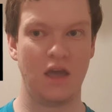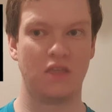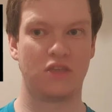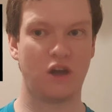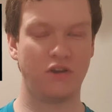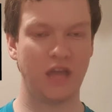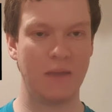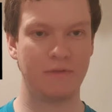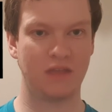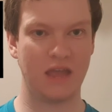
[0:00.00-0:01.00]
The third
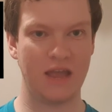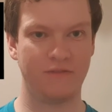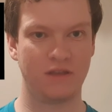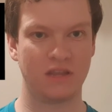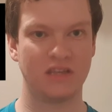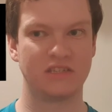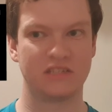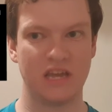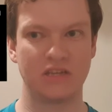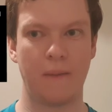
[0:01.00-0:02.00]
game of the evening
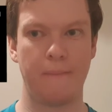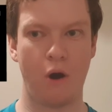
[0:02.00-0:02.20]
sees